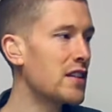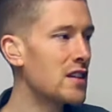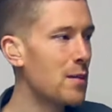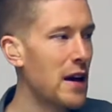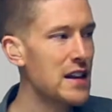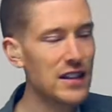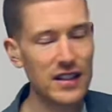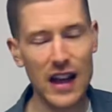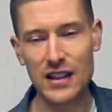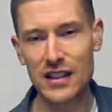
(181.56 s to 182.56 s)
then the
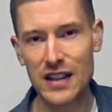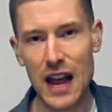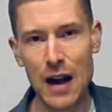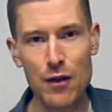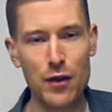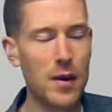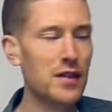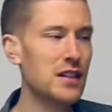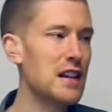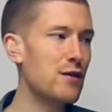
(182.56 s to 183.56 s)
bass and snare rhythm
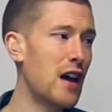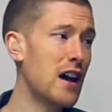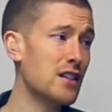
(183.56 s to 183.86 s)
underneath that.